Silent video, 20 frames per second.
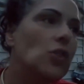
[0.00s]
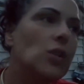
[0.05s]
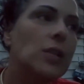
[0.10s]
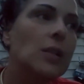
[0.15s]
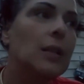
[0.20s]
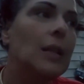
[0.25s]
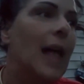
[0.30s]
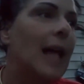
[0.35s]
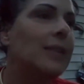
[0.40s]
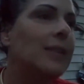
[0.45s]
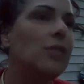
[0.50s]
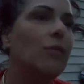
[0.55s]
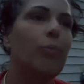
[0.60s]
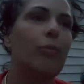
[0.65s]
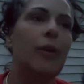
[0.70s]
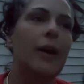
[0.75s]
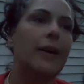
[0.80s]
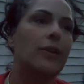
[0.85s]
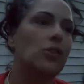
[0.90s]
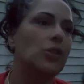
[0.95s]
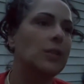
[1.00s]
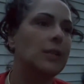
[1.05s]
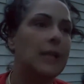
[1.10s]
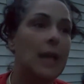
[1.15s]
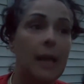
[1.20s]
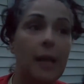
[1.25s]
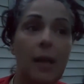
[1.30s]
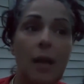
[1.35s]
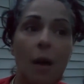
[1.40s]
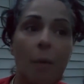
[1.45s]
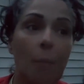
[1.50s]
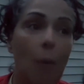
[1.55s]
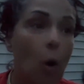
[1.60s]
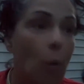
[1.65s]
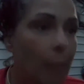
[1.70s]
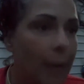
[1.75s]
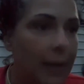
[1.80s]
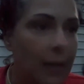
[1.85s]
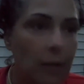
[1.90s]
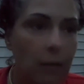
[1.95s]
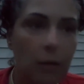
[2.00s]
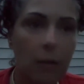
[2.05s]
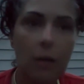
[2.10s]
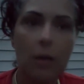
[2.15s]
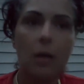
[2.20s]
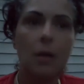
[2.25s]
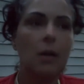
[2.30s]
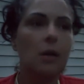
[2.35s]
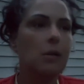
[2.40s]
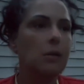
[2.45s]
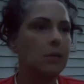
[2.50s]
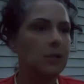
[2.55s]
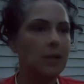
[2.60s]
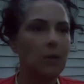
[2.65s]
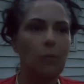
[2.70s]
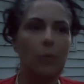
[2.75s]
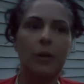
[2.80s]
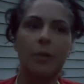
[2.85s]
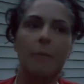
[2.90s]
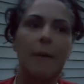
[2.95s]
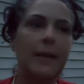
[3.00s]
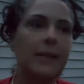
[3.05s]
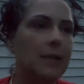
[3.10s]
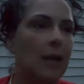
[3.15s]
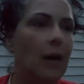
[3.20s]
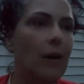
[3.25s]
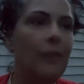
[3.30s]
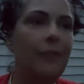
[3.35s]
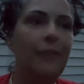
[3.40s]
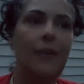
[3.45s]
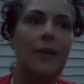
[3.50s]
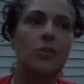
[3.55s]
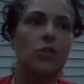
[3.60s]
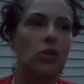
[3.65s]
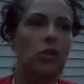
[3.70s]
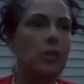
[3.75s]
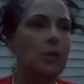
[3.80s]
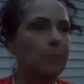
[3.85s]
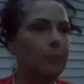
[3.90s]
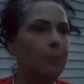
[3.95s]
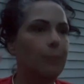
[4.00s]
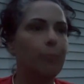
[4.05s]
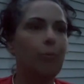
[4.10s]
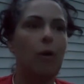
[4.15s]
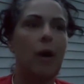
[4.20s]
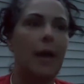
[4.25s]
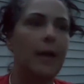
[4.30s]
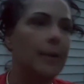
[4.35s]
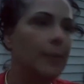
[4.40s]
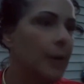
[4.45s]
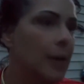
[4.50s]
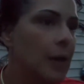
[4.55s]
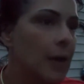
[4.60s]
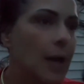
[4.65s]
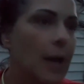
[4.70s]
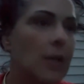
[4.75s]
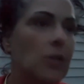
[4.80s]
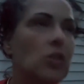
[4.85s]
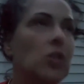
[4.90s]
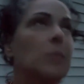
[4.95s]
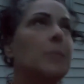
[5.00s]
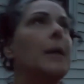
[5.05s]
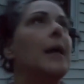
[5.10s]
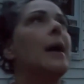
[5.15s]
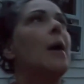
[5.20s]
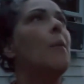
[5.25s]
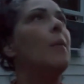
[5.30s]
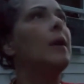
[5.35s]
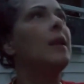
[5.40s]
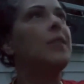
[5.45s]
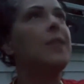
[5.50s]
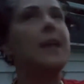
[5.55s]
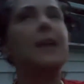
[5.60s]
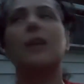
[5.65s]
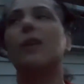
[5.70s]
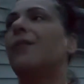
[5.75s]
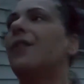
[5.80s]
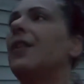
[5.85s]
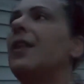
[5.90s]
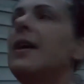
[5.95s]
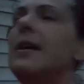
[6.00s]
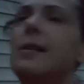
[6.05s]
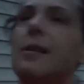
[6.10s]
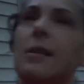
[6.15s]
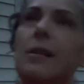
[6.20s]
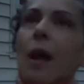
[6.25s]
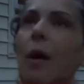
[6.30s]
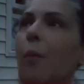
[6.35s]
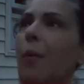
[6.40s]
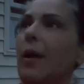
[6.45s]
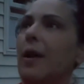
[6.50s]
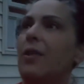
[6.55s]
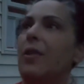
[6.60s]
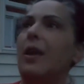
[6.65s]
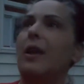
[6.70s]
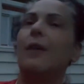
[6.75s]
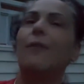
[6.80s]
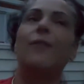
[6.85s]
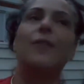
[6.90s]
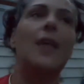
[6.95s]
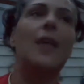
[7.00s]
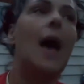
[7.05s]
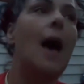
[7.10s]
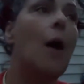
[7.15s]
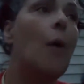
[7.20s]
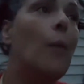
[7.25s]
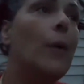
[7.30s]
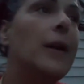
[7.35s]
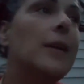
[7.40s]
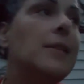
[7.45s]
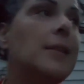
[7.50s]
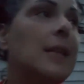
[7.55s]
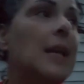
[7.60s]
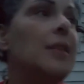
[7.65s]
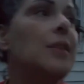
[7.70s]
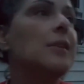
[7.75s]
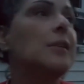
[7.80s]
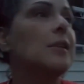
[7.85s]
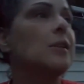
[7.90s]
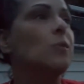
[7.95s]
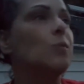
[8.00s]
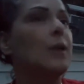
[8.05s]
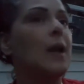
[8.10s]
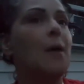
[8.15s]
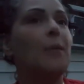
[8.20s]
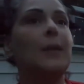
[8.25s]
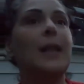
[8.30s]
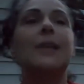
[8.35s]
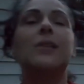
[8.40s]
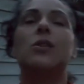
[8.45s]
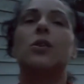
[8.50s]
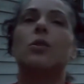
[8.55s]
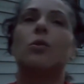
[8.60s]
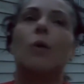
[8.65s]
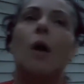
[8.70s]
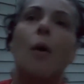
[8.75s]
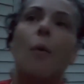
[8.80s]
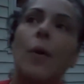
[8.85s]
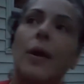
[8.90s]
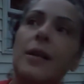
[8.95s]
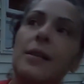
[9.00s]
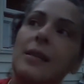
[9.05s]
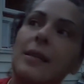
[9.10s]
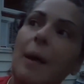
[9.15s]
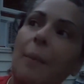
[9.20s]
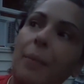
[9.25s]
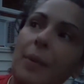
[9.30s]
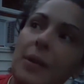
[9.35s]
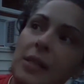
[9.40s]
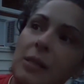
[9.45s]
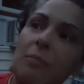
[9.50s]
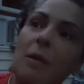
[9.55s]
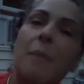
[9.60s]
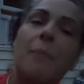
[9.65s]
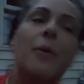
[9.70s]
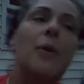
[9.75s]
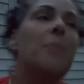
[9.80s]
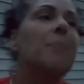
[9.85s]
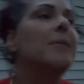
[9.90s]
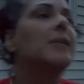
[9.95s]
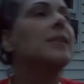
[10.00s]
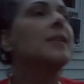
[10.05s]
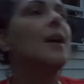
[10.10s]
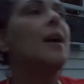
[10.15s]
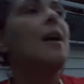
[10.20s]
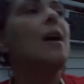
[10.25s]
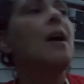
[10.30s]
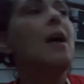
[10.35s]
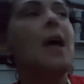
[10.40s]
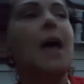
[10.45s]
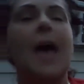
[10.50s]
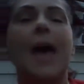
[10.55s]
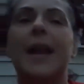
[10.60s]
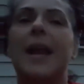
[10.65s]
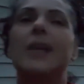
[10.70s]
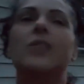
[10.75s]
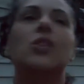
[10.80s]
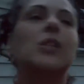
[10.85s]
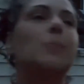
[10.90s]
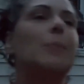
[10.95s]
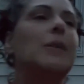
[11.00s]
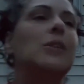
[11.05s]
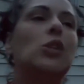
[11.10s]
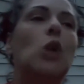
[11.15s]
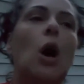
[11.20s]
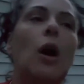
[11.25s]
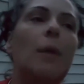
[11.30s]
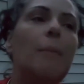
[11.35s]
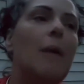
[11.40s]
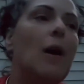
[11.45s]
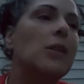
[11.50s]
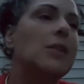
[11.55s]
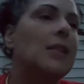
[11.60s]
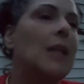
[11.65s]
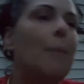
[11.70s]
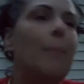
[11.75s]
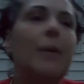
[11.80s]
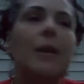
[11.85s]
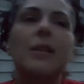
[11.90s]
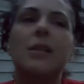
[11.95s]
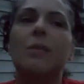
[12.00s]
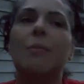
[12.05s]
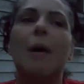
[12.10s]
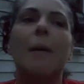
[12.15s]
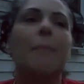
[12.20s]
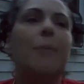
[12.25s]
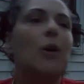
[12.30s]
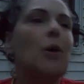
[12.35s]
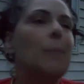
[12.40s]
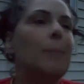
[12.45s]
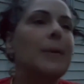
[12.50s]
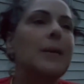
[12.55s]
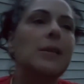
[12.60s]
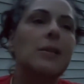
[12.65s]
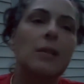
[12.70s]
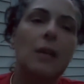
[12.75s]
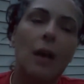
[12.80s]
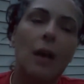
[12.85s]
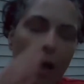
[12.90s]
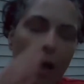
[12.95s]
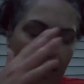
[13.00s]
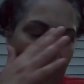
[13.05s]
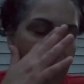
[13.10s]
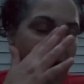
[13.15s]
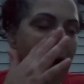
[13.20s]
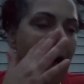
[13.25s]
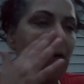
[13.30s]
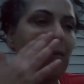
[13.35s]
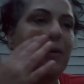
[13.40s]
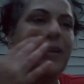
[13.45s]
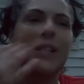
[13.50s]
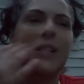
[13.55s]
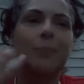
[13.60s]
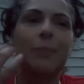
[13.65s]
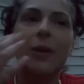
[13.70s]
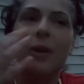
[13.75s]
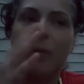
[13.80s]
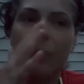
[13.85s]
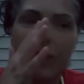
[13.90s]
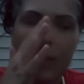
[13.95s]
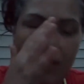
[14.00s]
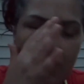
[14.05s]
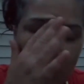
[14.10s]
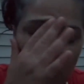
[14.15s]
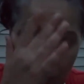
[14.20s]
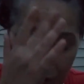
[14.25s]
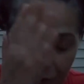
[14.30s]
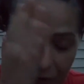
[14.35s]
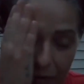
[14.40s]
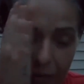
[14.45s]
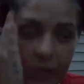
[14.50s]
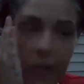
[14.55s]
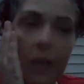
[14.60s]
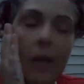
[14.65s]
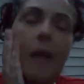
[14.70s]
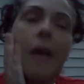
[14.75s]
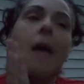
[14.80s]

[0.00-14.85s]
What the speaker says: Just lots of prayer, just taking a moment, sit with myself and just pray. And just be like, I want to thank you for this. I want to thank you for that. I want to say this is what I would like to do. I want to step into my purpose. And I've just been talking about stepping into my purpose lot with spirit, with the universe.